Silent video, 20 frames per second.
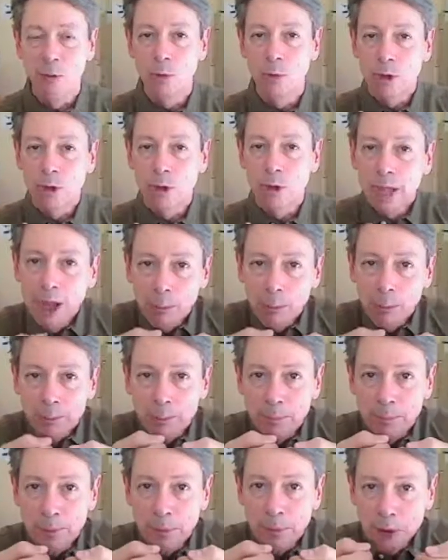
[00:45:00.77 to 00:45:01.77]
will help
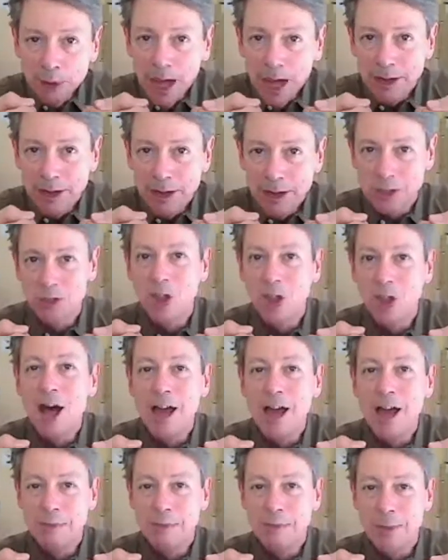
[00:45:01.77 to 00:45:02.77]
build out a
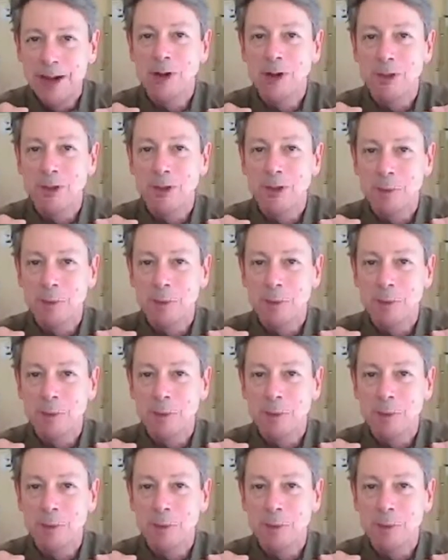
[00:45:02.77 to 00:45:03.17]
slot back on the